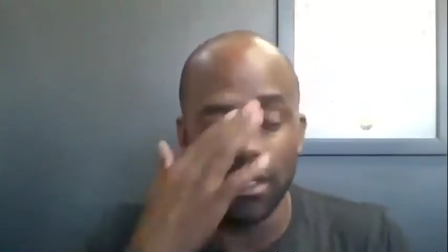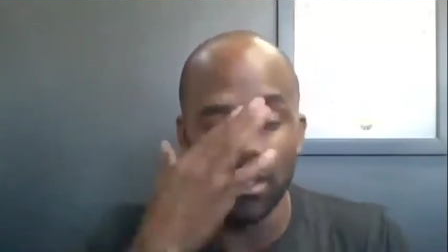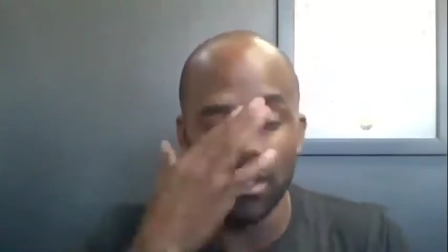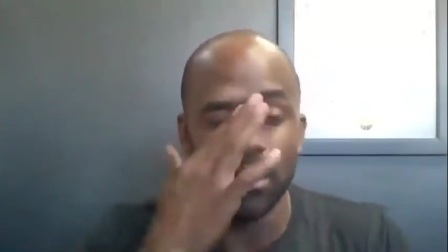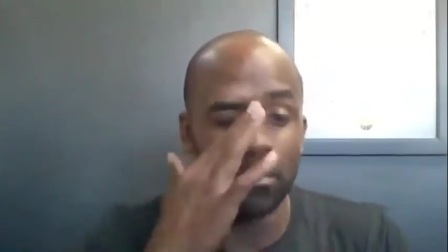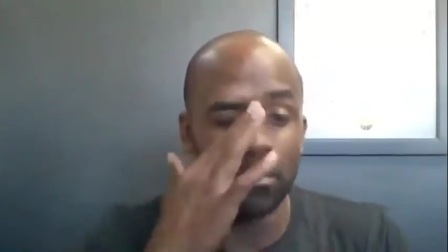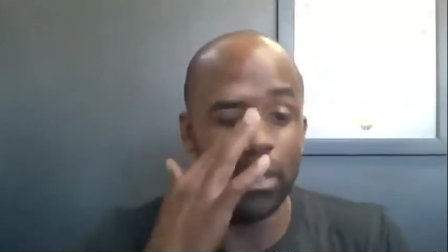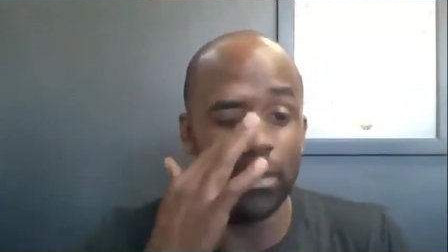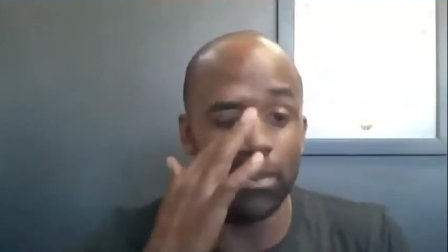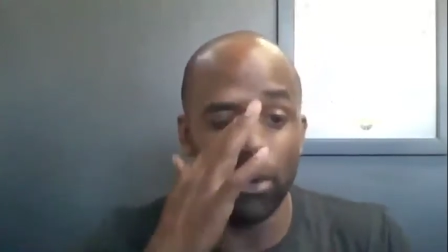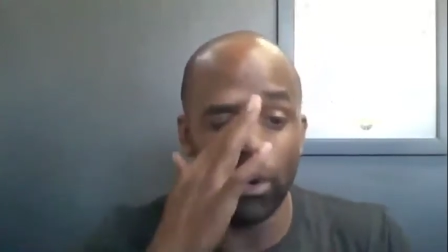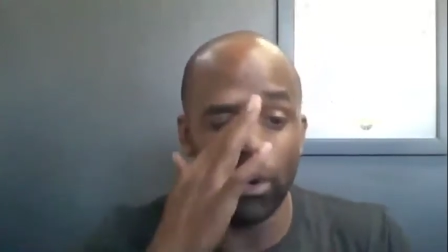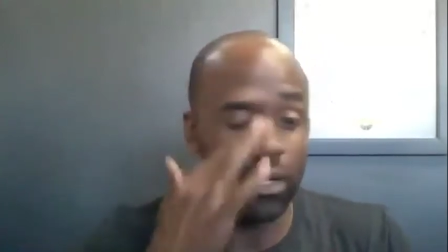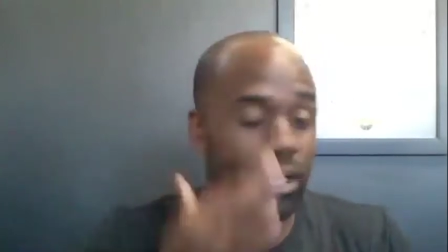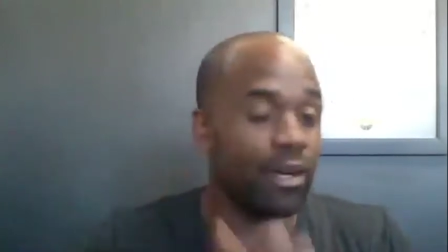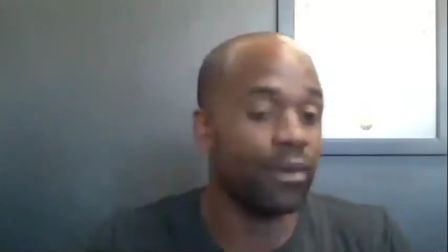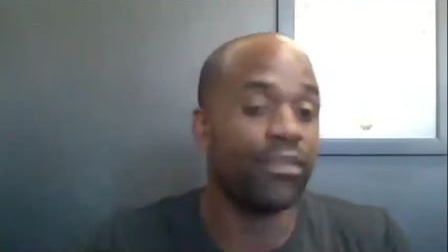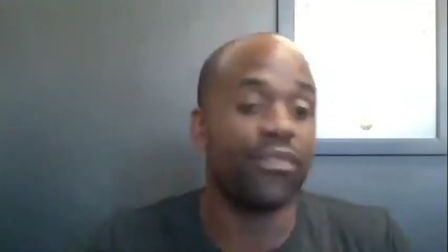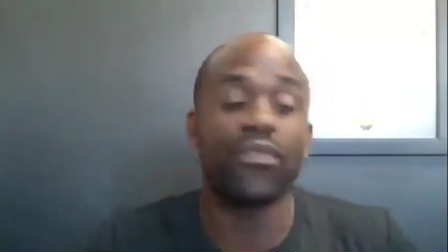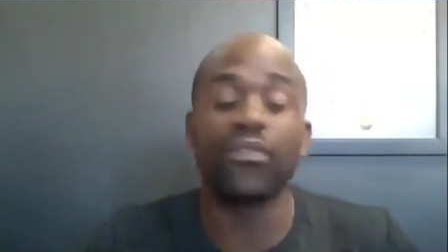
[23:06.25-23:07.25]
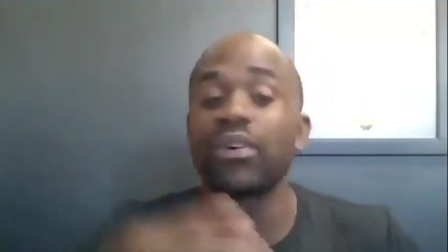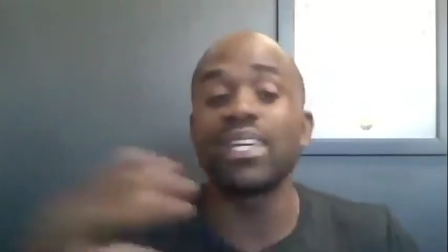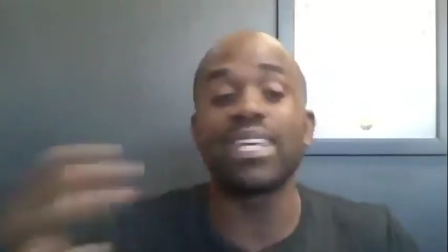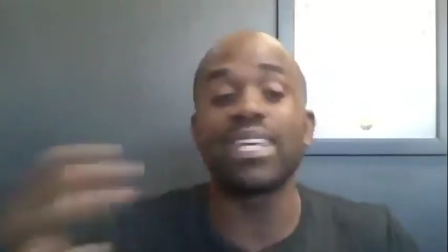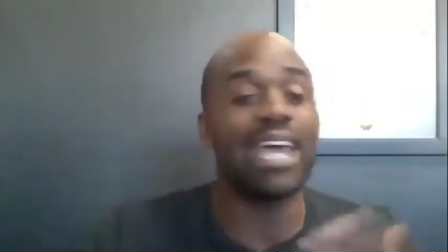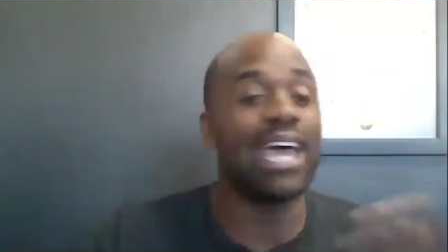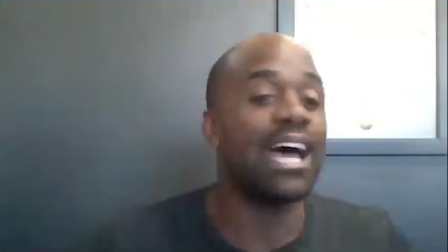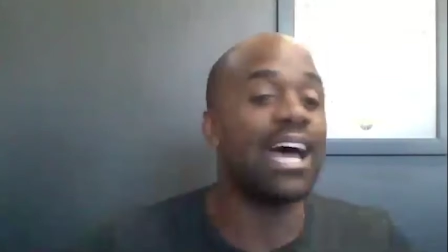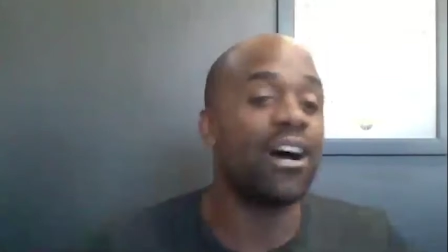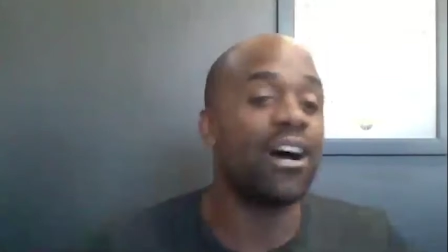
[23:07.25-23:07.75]
People aren't going to freak
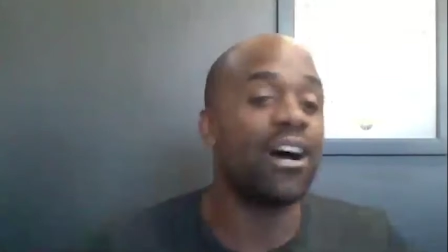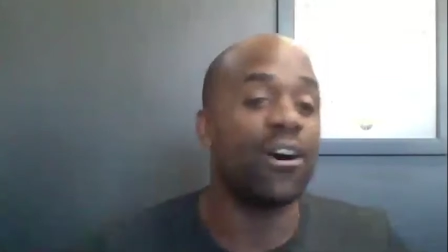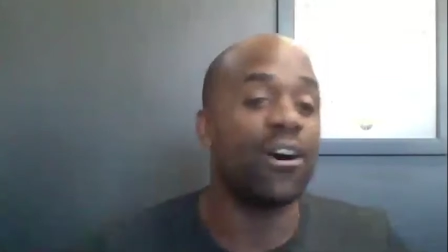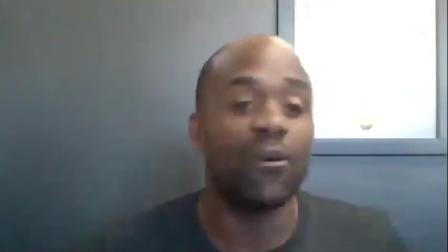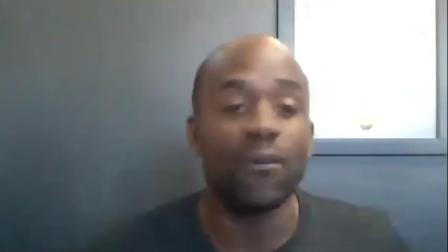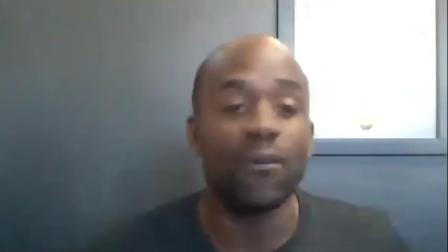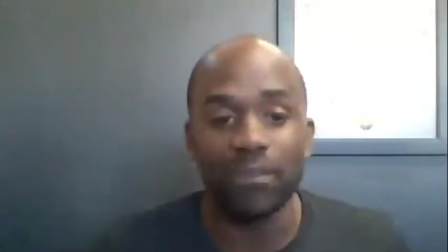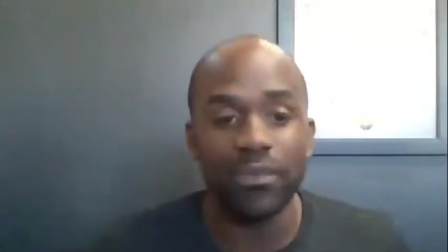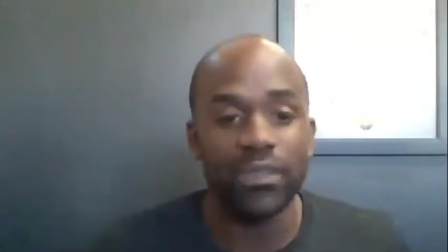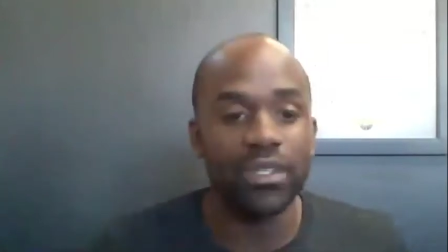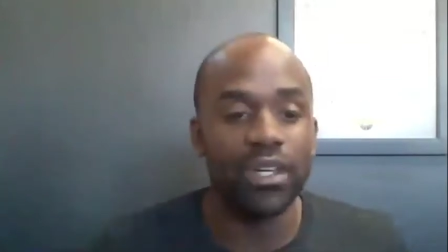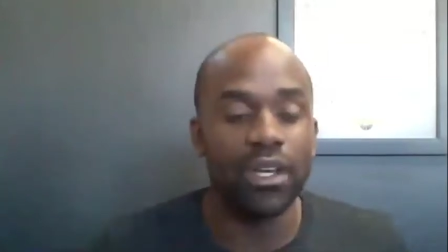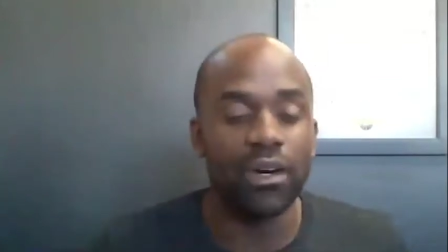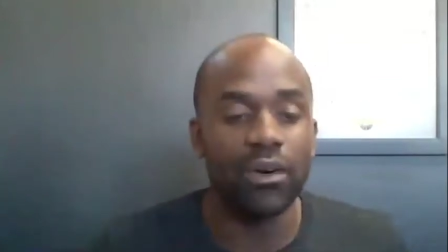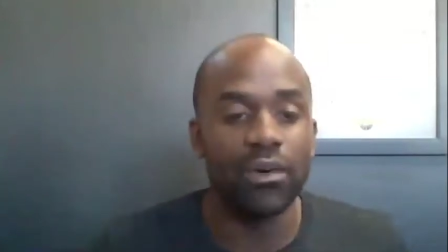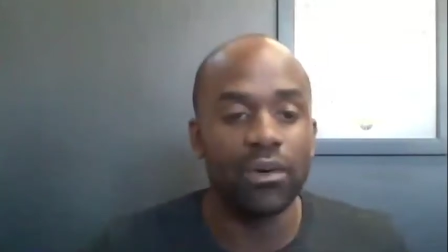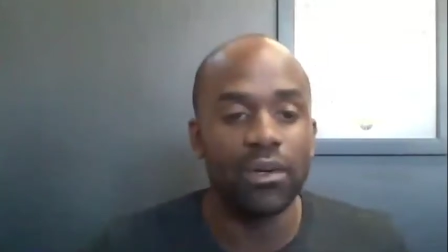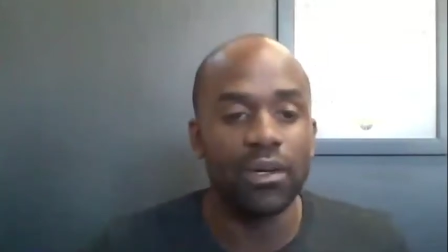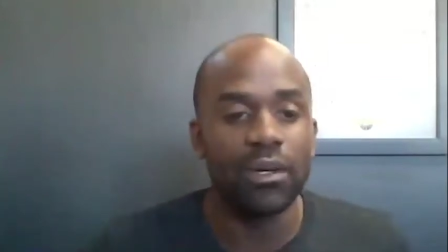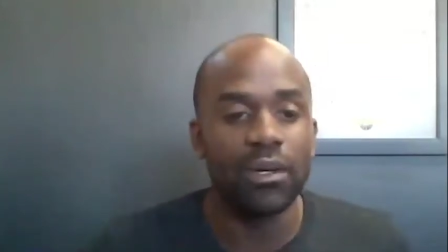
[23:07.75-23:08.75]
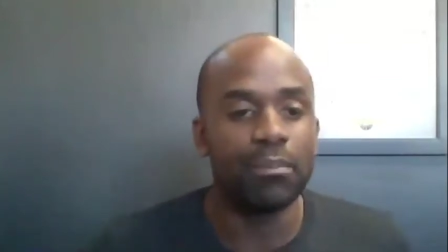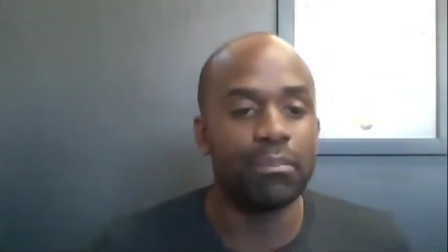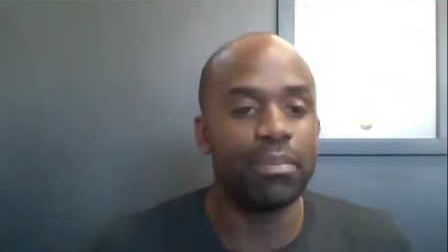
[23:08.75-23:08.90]
out, you know.